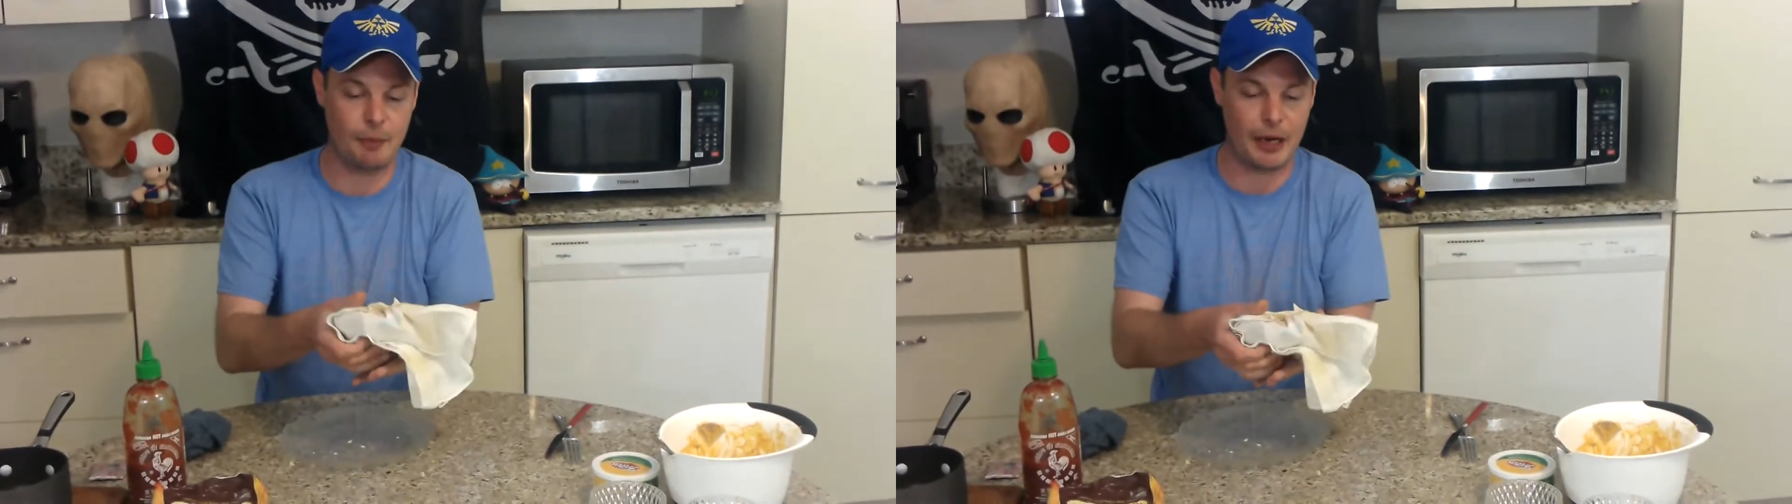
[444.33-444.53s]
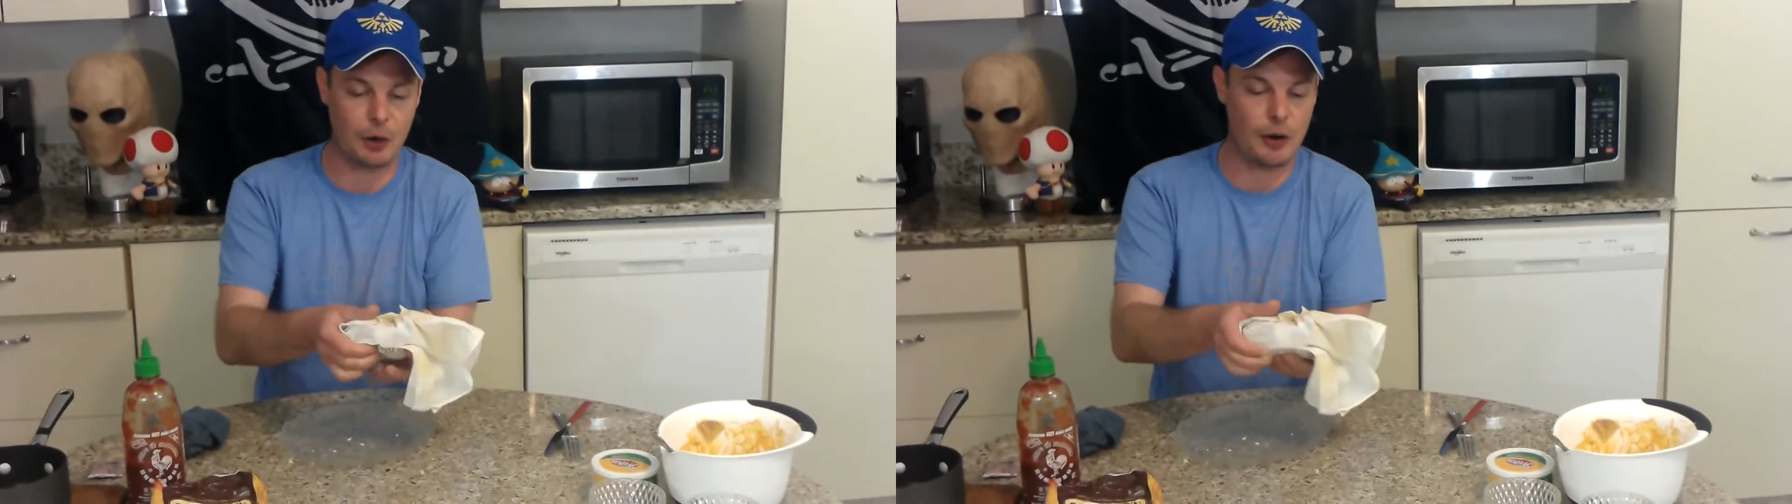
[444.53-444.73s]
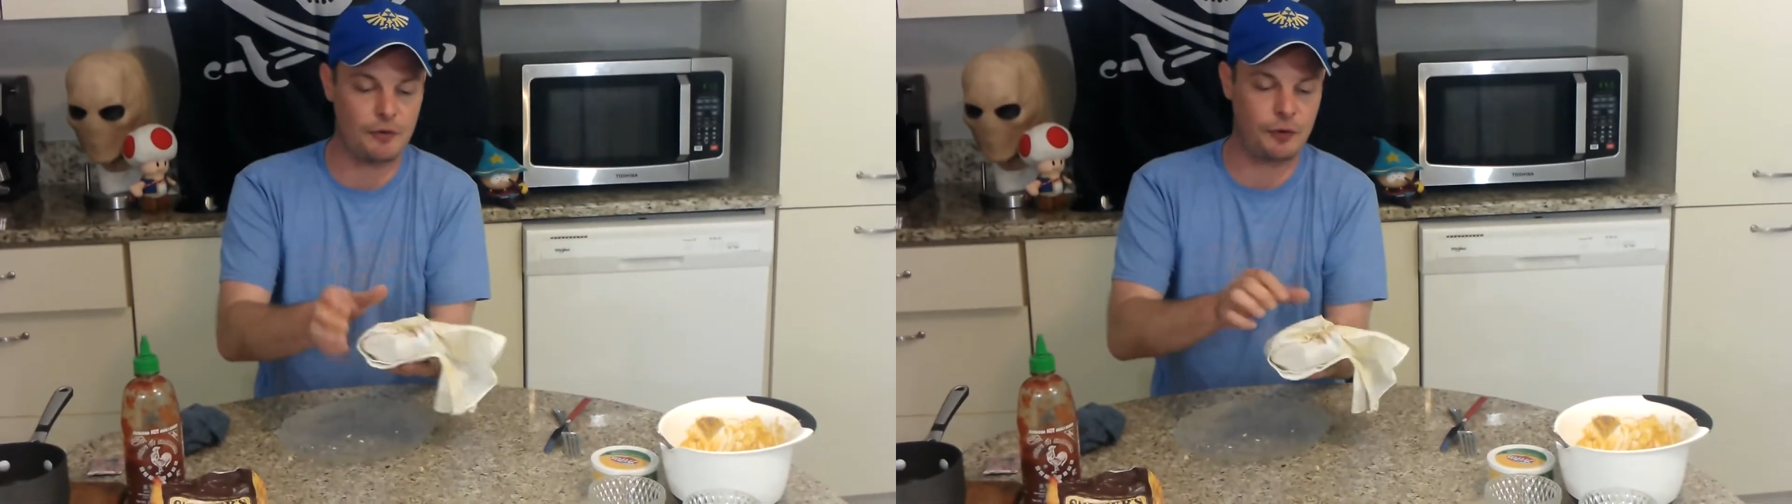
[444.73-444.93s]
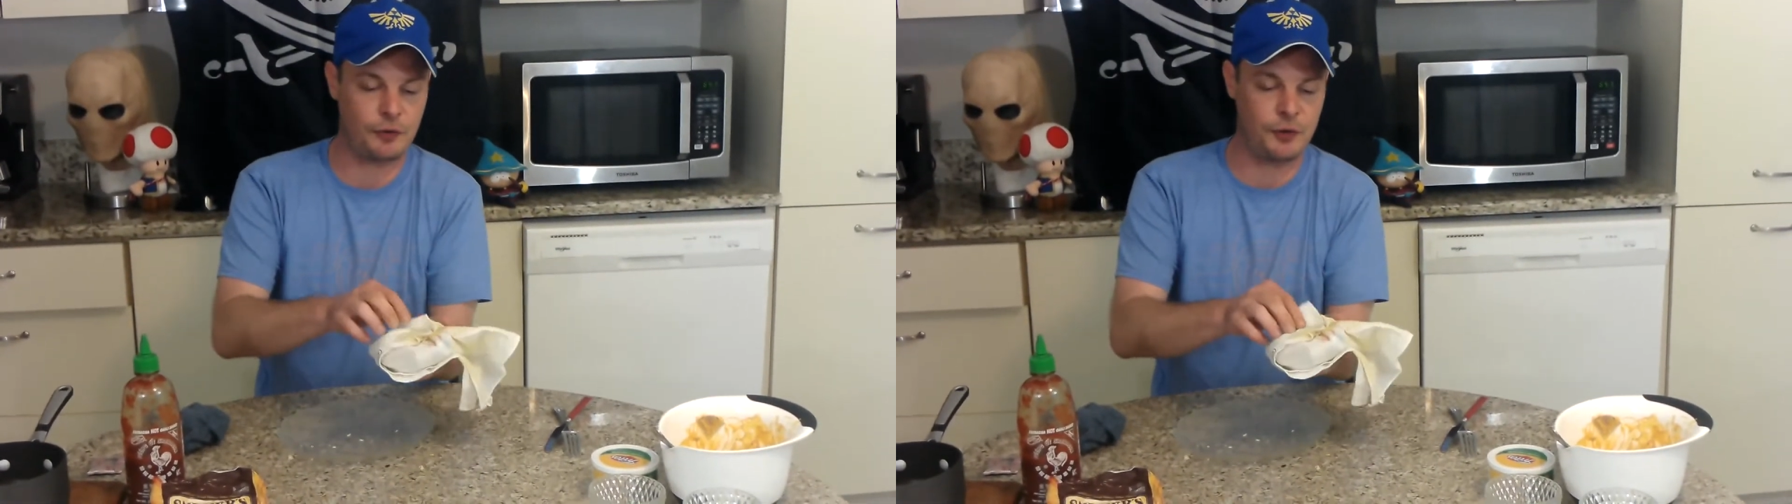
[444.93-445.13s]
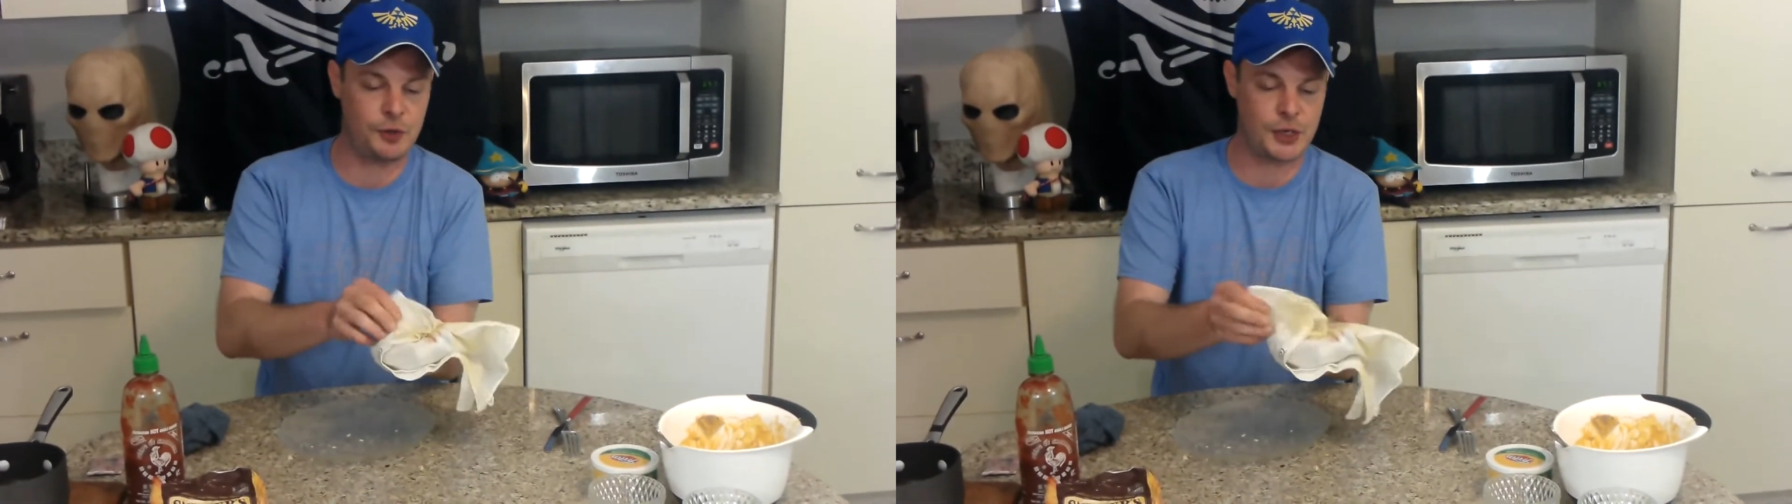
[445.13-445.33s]
microwave for a
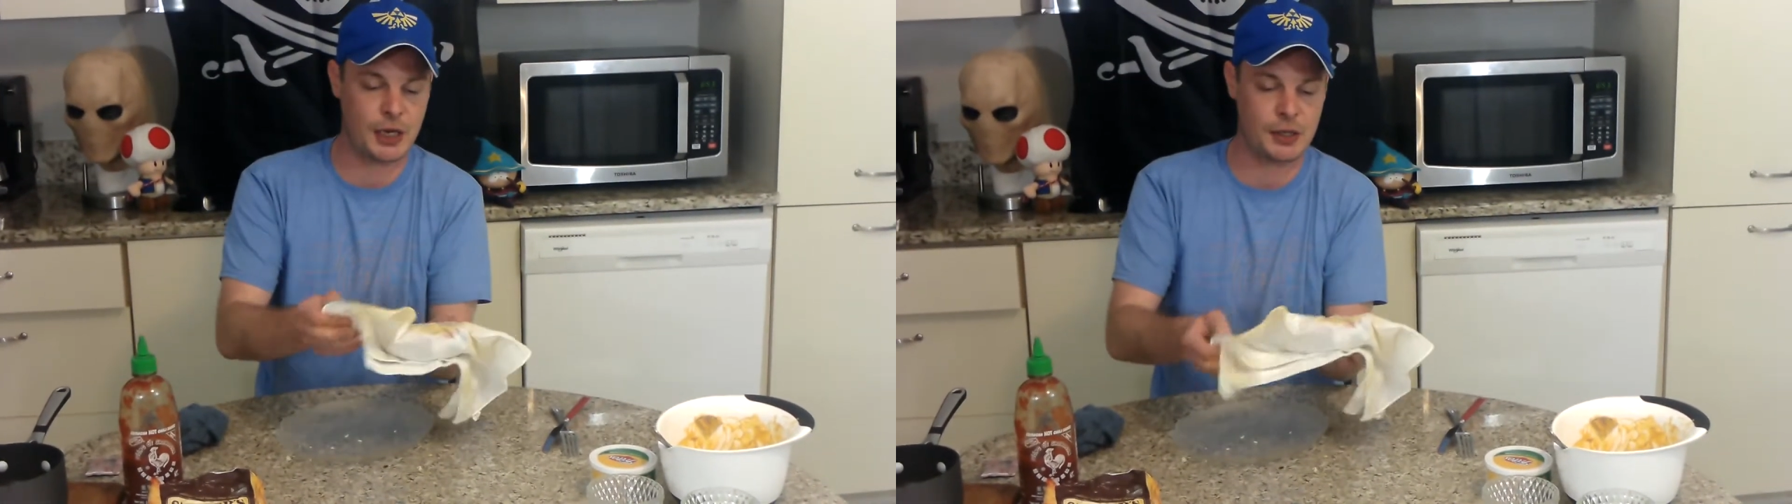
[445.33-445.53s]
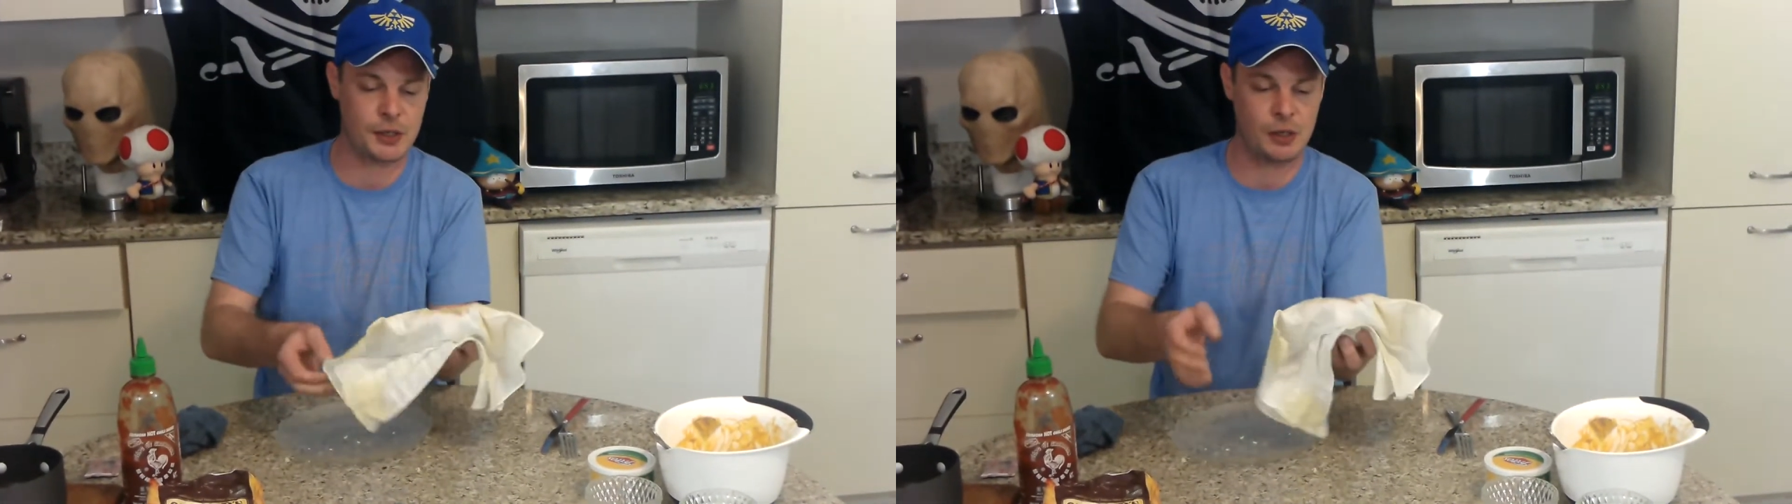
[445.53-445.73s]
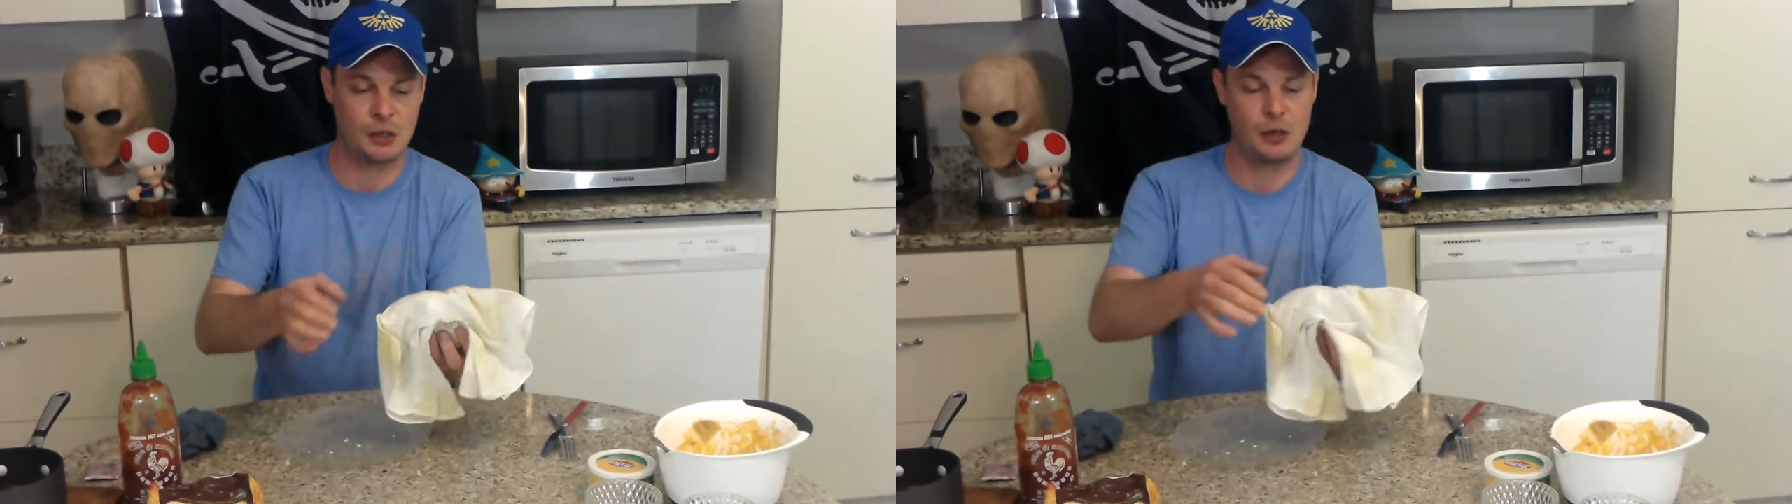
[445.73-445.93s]
few seconds.